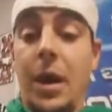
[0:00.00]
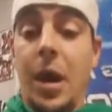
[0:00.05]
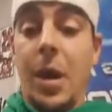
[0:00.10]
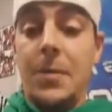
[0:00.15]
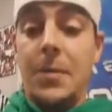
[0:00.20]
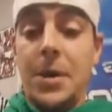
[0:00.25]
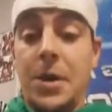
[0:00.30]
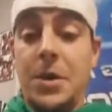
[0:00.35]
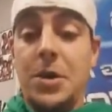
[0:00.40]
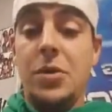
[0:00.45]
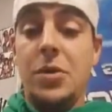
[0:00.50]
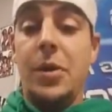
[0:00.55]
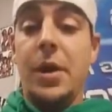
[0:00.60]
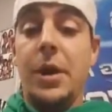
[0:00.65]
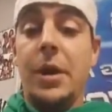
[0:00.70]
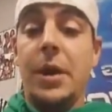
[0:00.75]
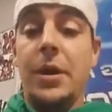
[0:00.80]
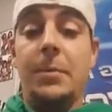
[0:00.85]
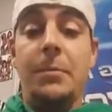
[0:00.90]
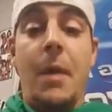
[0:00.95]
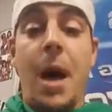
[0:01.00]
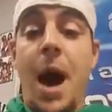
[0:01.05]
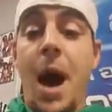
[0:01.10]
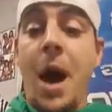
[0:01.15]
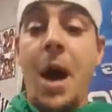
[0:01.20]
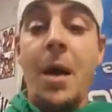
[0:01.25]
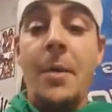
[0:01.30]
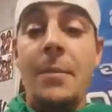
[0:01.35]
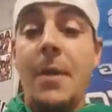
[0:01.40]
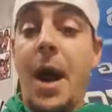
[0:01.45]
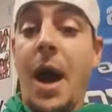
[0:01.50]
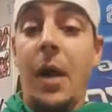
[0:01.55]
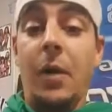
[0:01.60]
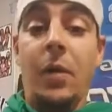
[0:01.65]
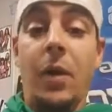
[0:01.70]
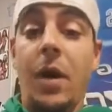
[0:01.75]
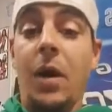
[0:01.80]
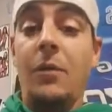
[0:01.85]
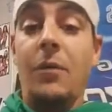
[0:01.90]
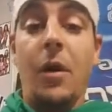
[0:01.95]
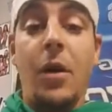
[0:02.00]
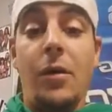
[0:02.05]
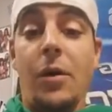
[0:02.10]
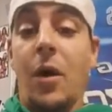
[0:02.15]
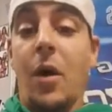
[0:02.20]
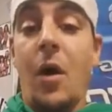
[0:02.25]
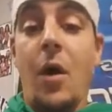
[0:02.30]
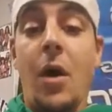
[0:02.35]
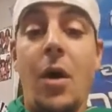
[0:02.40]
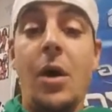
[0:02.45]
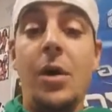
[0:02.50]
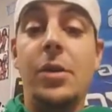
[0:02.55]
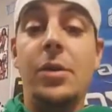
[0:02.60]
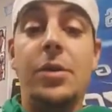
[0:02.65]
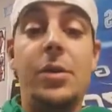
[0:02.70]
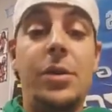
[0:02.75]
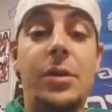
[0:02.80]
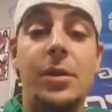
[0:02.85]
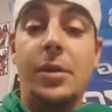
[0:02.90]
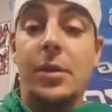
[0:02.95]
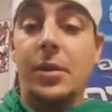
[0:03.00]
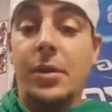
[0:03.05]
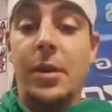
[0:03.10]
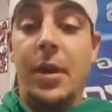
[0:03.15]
I hope you enjoyed it. Mom, I love all the hearts.